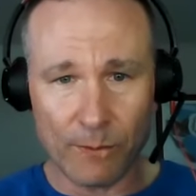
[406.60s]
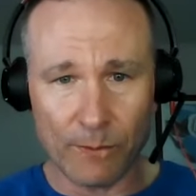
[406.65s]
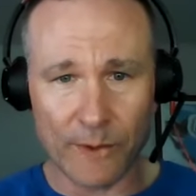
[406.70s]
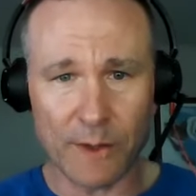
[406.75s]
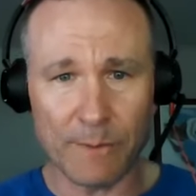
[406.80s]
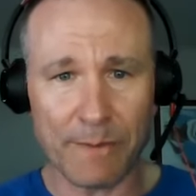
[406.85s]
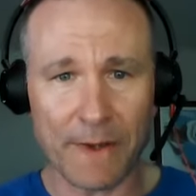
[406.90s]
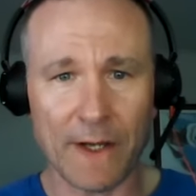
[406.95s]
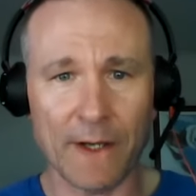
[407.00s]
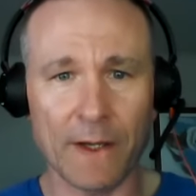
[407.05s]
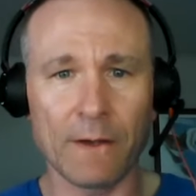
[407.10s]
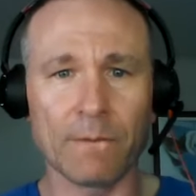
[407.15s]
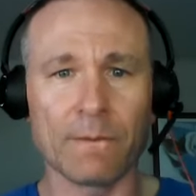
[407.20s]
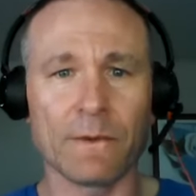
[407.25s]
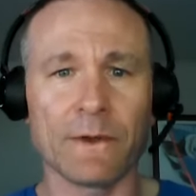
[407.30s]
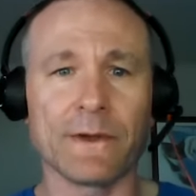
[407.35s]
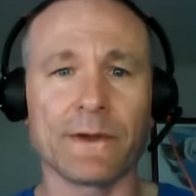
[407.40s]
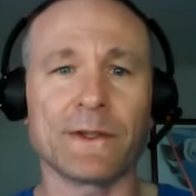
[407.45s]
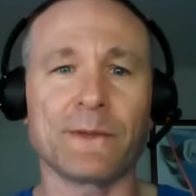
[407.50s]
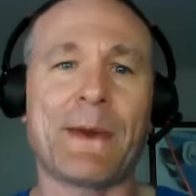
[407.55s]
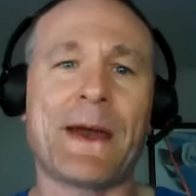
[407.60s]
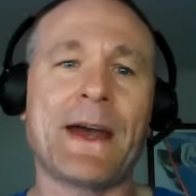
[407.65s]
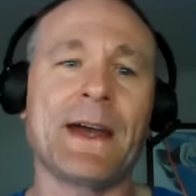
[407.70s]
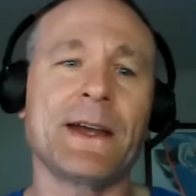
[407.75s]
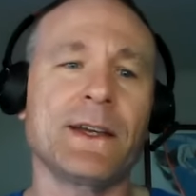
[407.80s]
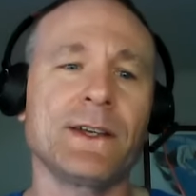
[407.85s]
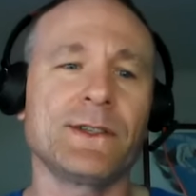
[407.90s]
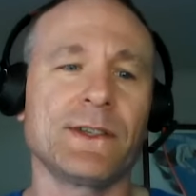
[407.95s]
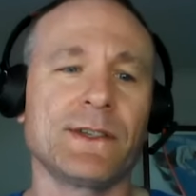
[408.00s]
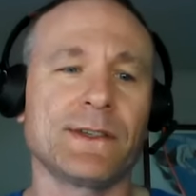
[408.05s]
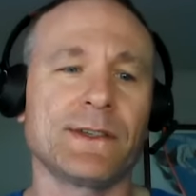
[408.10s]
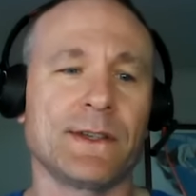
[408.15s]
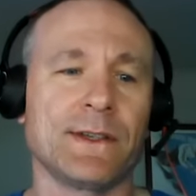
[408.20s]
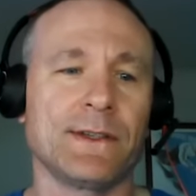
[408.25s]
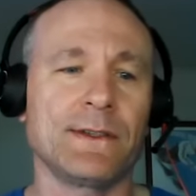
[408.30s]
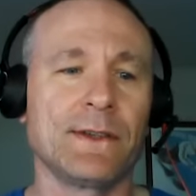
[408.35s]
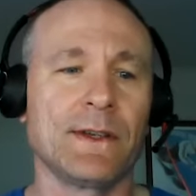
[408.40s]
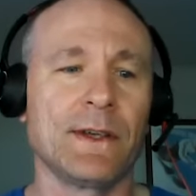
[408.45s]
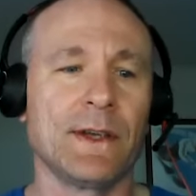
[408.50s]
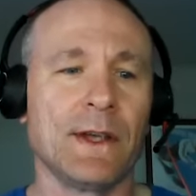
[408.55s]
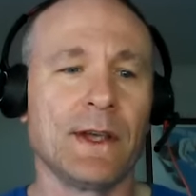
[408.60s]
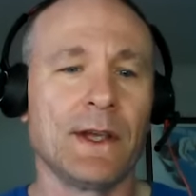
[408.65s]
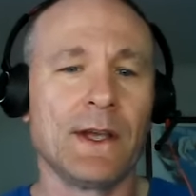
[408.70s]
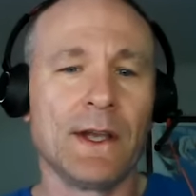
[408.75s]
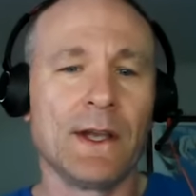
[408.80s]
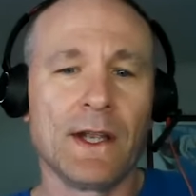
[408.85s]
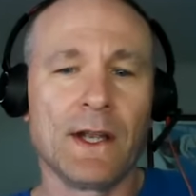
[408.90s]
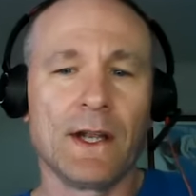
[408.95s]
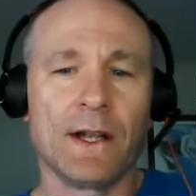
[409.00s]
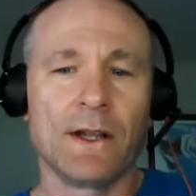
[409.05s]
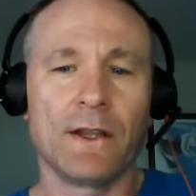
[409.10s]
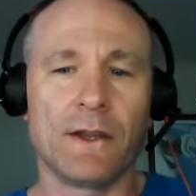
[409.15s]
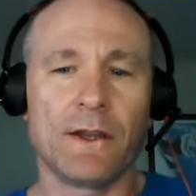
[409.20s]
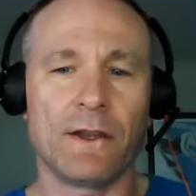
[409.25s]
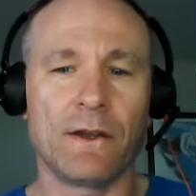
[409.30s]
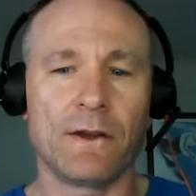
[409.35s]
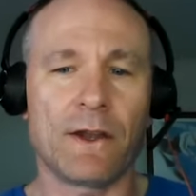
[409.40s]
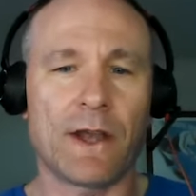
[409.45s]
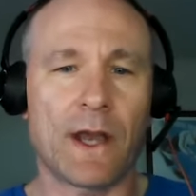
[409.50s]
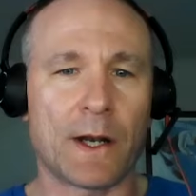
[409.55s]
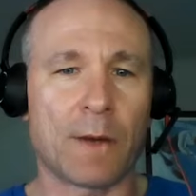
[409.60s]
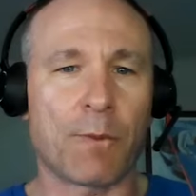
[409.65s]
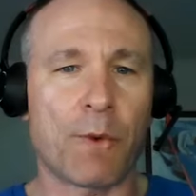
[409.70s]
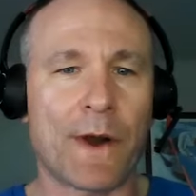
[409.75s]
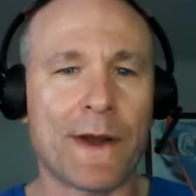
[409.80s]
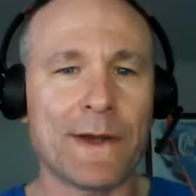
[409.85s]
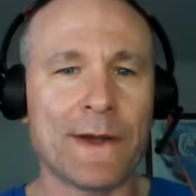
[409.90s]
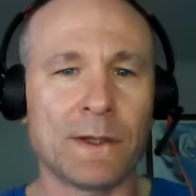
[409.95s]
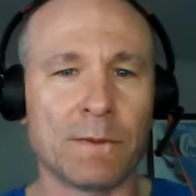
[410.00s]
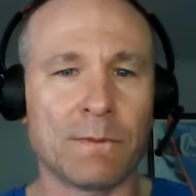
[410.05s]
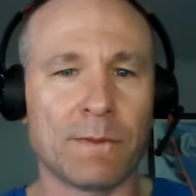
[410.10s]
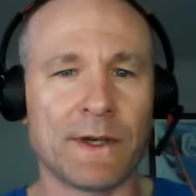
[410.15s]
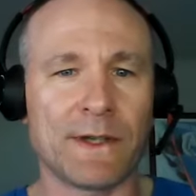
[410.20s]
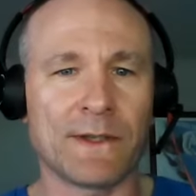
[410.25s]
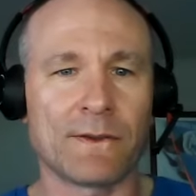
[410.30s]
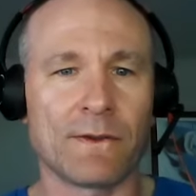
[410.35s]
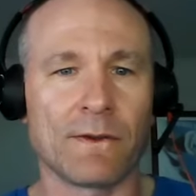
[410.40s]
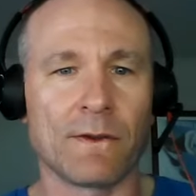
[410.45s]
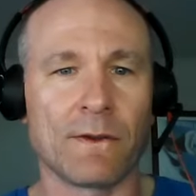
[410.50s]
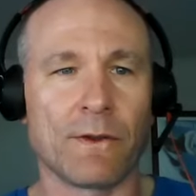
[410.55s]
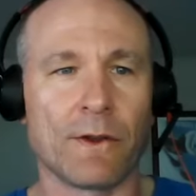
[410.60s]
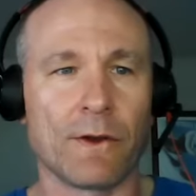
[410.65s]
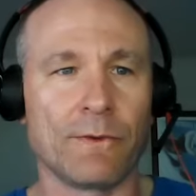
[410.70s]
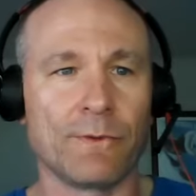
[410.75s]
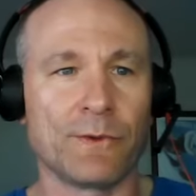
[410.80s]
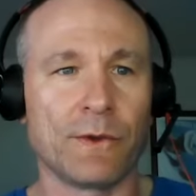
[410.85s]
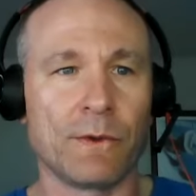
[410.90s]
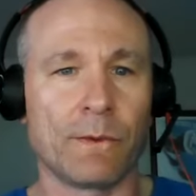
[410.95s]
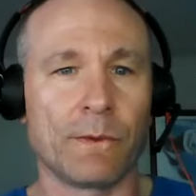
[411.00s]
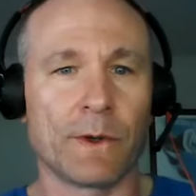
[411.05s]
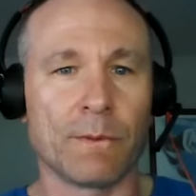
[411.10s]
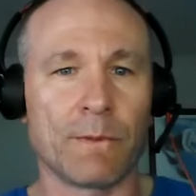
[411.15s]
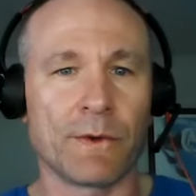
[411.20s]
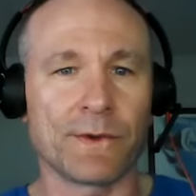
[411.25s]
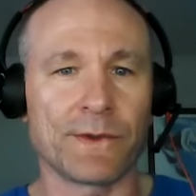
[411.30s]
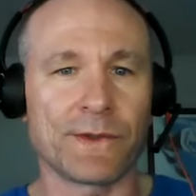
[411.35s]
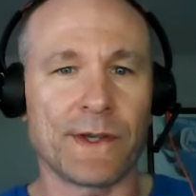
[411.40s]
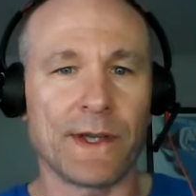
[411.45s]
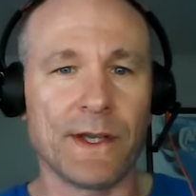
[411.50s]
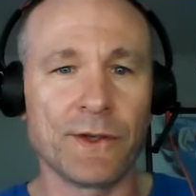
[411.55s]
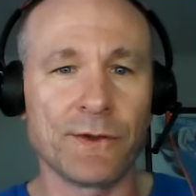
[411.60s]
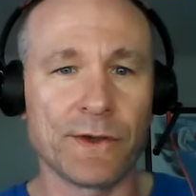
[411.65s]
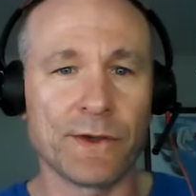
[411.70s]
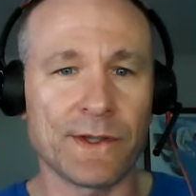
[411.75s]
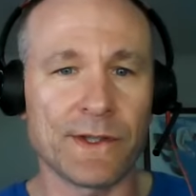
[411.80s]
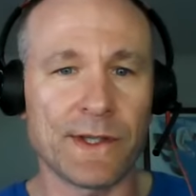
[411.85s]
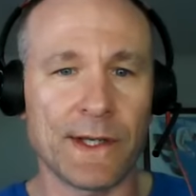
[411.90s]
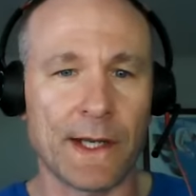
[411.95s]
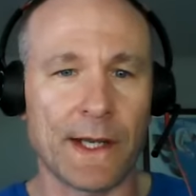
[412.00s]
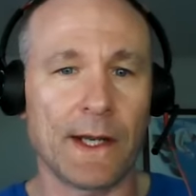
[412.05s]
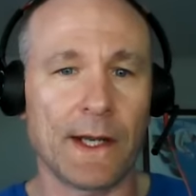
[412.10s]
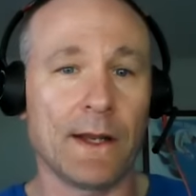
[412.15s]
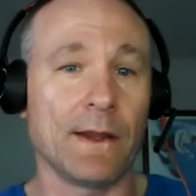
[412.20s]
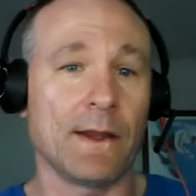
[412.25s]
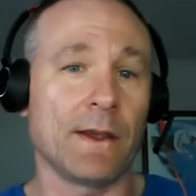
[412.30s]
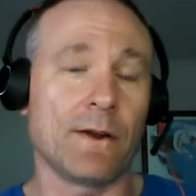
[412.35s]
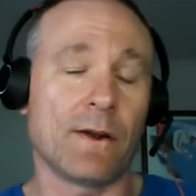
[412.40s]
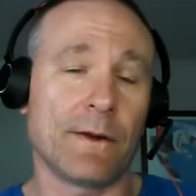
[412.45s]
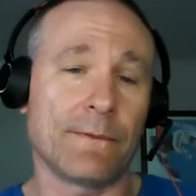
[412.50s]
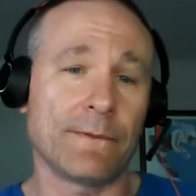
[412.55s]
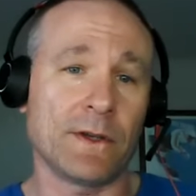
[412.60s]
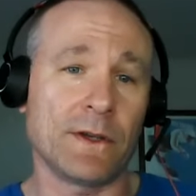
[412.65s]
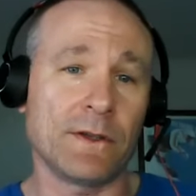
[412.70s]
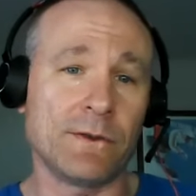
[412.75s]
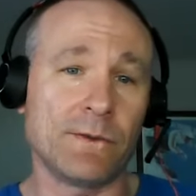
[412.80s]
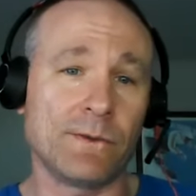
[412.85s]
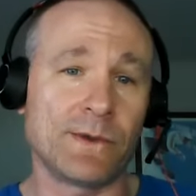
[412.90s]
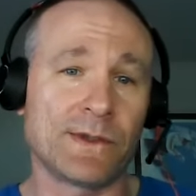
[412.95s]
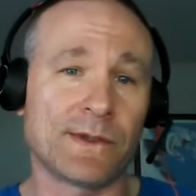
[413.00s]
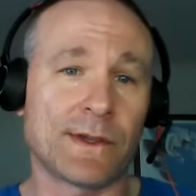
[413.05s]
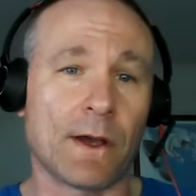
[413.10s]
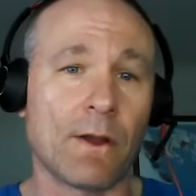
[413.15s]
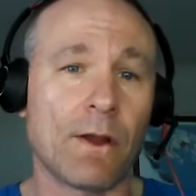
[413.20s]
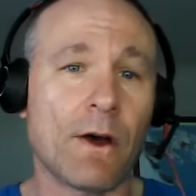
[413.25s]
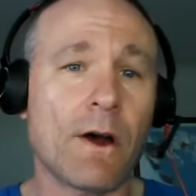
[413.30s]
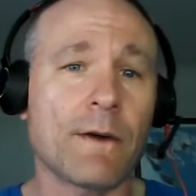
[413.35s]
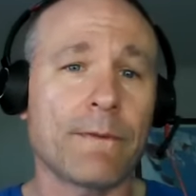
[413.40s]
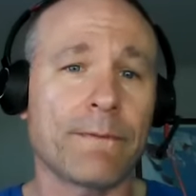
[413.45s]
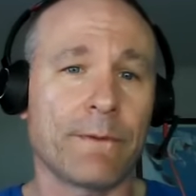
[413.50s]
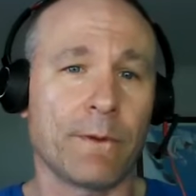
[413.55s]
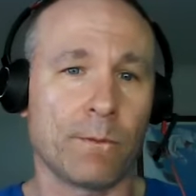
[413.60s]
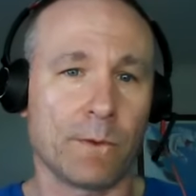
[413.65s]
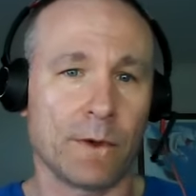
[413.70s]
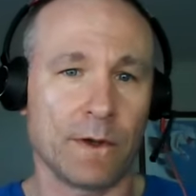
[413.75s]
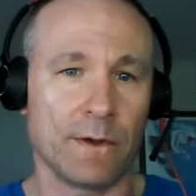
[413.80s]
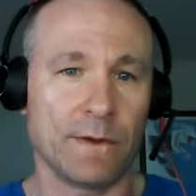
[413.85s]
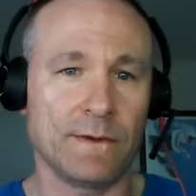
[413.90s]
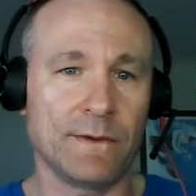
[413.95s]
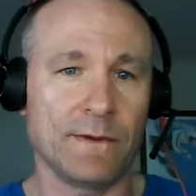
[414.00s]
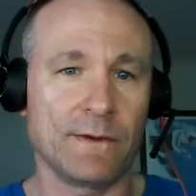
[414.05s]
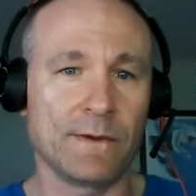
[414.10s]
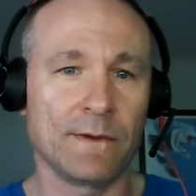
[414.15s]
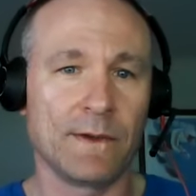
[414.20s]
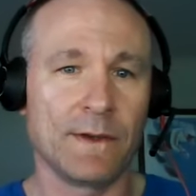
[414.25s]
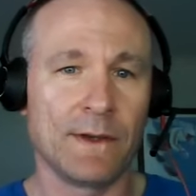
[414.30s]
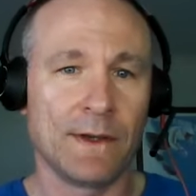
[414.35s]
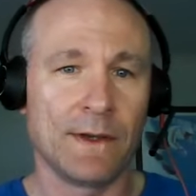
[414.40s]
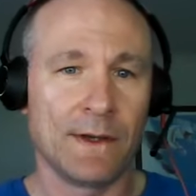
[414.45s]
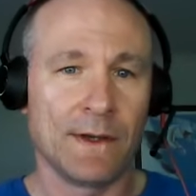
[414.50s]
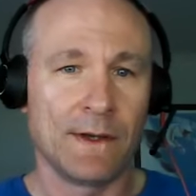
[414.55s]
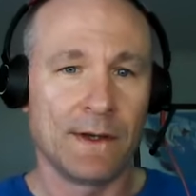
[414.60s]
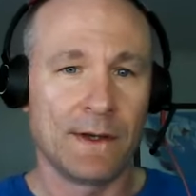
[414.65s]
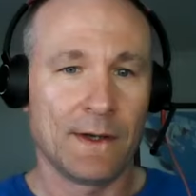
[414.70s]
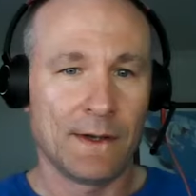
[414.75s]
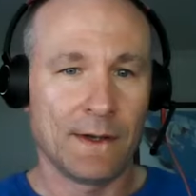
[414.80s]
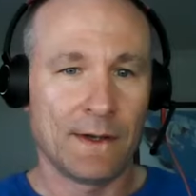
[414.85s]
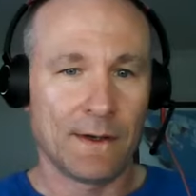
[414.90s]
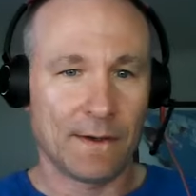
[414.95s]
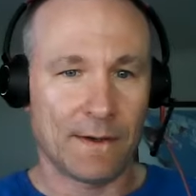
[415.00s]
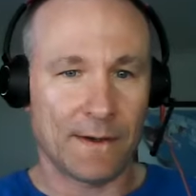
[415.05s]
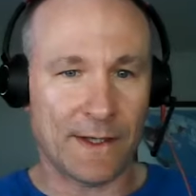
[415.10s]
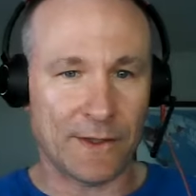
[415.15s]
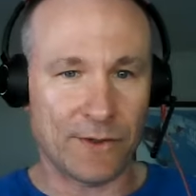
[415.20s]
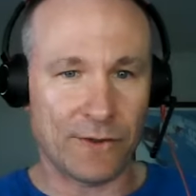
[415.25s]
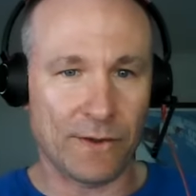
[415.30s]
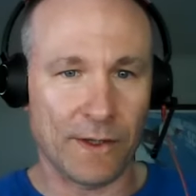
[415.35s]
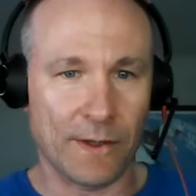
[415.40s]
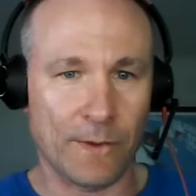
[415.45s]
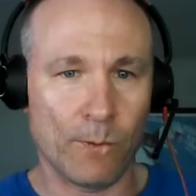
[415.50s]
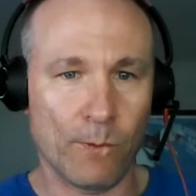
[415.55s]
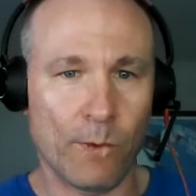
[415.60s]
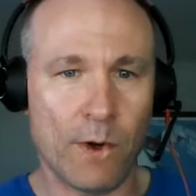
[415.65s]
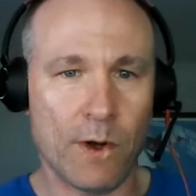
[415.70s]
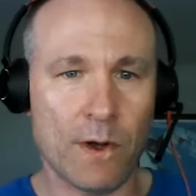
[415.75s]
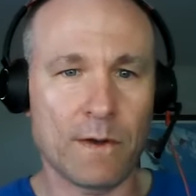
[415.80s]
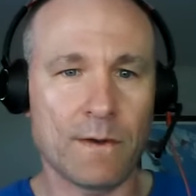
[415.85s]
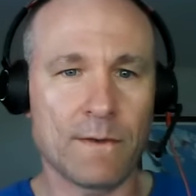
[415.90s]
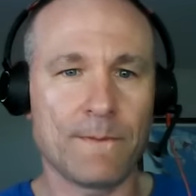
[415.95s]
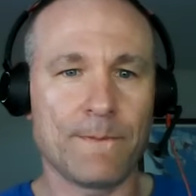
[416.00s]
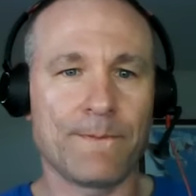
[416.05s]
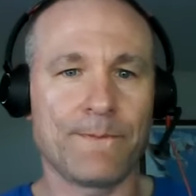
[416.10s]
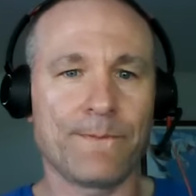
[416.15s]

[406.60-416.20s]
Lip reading: when you're buying one of these packages is you kind of price it based on the loans you are most interested in, and then often you sell off the ones that you didn't want.